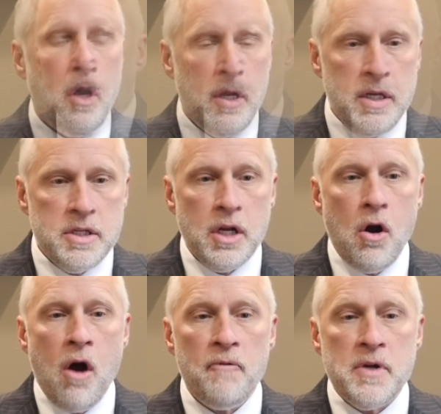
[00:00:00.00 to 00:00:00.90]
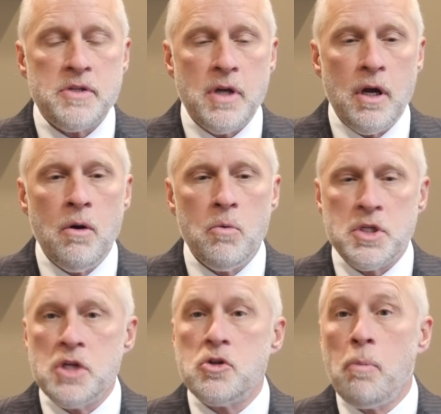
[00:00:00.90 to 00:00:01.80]
Our Easton office was
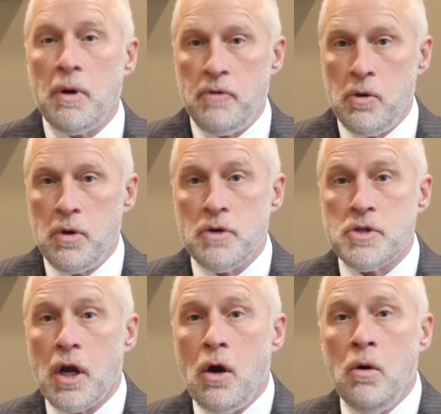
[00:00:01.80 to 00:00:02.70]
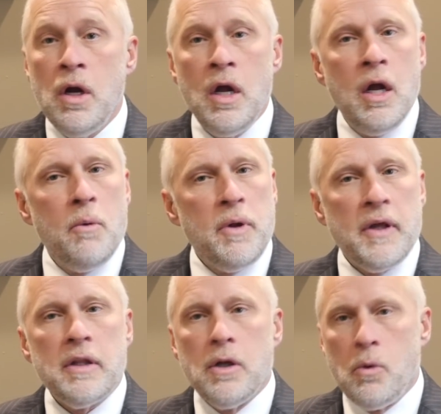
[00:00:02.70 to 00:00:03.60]
just opened a few years ago. We
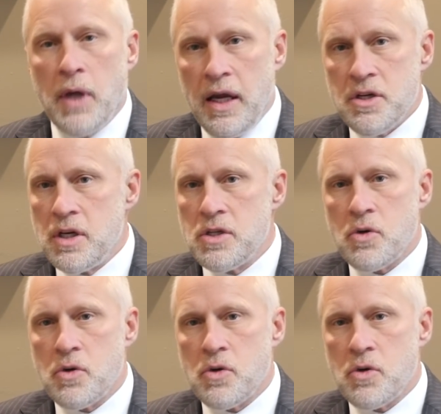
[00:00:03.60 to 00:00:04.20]
think the location is